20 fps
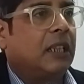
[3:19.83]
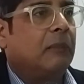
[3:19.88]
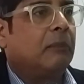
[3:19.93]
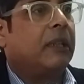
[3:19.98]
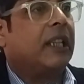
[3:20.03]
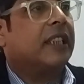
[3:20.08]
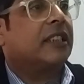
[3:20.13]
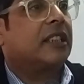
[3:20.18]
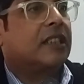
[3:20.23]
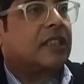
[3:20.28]

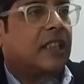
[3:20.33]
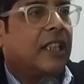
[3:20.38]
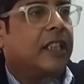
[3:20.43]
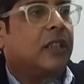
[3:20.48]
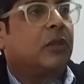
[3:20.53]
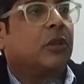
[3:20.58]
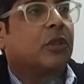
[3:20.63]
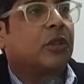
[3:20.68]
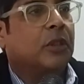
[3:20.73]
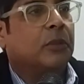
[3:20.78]
places
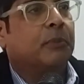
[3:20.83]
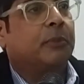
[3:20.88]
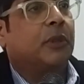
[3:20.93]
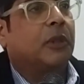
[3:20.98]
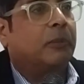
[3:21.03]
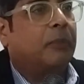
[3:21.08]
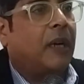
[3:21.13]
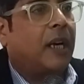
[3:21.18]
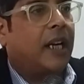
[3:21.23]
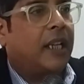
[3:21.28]
like
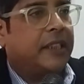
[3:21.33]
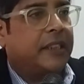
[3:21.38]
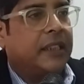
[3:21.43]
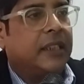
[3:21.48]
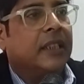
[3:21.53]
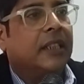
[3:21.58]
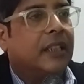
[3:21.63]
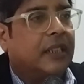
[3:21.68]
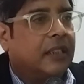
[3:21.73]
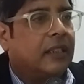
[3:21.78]
Kusumpur
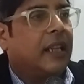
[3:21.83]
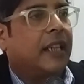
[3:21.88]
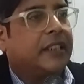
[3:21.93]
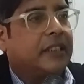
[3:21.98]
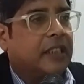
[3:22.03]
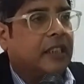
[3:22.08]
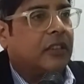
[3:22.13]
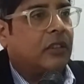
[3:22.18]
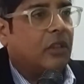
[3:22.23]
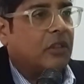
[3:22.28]
Pahari
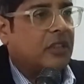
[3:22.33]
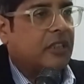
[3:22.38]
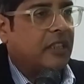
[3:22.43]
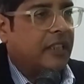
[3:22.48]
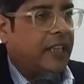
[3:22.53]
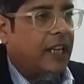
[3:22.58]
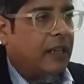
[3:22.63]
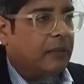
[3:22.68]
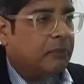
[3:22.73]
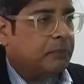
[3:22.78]
right across
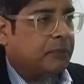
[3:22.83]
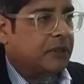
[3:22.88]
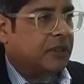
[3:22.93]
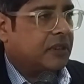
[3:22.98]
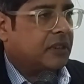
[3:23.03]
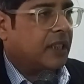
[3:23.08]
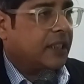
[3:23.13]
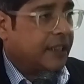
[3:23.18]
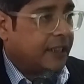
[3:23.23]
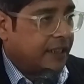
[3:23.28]
the
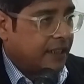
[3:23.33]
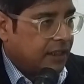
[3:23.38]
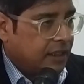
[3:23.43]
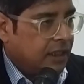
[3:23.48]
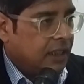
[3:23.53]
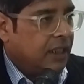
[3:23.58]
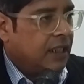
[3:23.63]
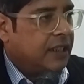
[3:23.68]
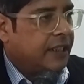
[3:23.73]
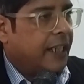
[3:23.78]
campus, and they
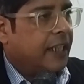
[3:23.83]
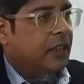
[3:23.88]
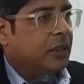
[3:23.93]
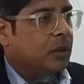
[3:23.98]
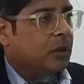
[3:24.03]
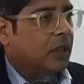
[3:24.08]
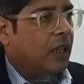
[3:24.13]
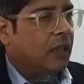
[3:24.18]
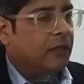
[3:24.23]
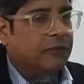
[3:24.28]
tend
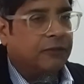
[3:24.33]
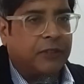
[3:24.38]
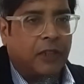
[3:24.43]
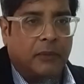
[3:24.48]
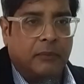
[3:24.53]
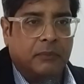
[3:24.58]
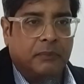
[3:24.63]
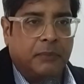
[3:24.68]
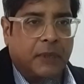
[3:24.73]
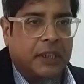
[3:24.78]
to come
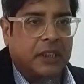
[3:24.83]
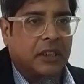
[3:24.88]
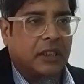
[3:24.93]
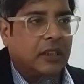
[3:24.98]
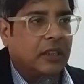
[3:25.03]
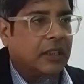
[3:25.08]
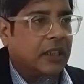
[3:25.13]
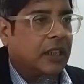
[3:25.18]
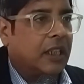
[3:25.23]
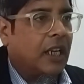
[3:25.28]
from
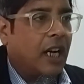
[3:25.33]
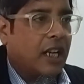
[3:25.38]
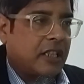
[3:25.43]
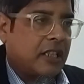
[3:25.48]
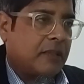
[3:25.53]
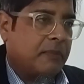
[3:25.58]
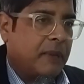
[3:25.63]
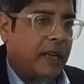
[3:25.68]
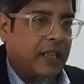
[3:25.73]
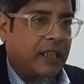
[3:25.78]
particular
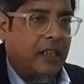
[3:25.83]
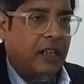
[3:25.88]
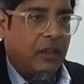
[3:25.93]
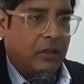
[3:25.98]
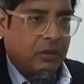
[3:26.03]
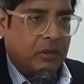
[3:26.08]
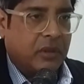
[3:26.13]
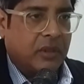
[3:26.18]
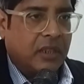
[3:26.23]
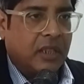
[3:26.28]
caste
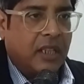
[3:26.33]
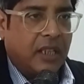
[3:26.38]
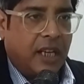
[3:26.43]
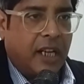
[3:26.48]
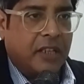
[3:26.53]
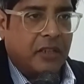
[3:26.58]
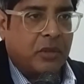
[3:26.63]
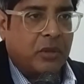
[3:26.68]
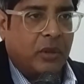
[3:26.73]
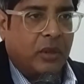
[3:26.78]
background
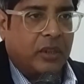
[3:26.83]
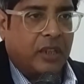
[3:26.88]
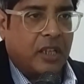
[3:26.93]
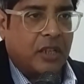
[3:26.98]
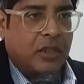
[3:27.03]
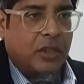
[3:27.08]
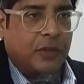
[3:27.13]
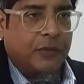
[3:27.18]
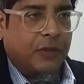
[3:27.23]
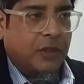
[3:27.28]
and so on
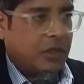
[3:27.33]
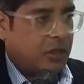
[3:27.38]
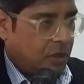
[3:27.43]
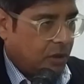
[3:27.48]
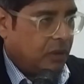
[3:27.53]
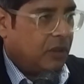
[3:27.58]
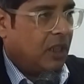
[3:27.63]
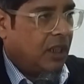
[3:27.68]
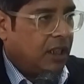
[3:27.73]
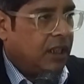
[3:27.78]
and so forth.
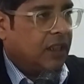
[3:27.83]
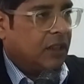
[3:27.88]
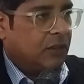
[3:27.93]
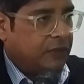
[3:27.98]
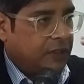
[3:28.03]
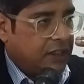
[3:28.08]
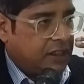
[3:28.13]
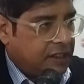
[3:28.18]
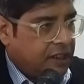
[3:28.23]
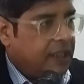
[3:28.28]
So
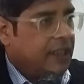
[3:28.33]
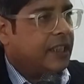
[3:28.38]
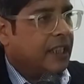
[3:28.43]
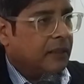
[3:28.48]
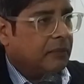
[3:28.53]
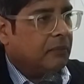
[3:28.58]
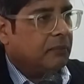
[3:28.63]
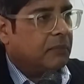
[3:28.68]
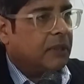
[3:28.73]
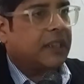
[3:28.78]
we see
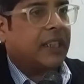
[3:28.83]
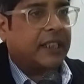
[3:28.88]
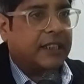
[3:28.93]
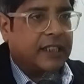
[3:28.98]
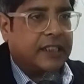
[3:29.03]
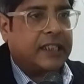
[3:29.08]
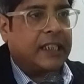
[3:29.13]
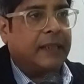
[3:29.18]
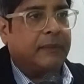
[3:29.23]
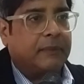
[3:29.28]
them, but
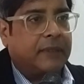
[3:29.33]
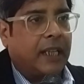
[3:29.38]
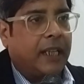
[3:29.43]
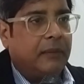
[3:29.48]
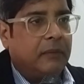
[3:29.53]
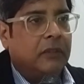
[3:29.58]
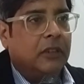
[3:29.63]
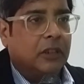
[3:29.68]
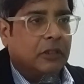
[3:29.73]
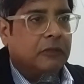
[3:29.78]
at the same
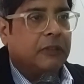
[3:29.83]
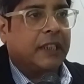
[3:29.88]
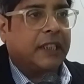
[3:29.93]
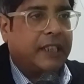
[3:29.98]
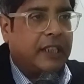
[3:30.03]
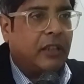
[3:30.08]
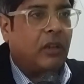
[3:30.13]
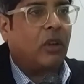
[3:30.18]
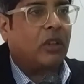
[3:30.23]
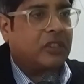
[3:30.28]
time we
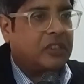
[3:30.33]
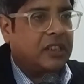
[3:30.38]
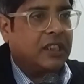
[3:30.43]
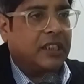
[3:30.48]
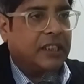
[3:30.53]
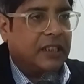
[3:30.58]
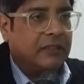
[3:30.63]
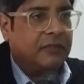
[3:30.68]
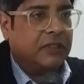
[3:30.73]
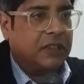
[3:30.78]
cannot
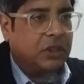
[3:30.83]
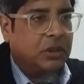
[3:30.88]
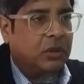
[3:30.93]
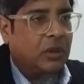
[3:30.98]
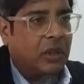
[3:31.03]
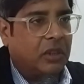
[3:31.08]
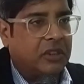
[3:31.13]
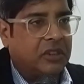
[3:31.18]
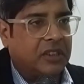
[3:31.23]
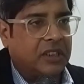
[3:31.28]
see them, we do
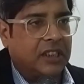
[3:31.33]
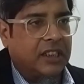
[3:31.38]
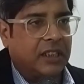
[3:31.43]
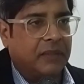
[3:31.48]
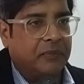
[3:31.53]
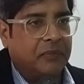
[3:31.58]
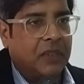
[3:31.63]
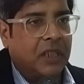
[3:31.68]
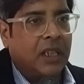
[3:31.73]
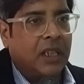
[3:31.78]
not see them.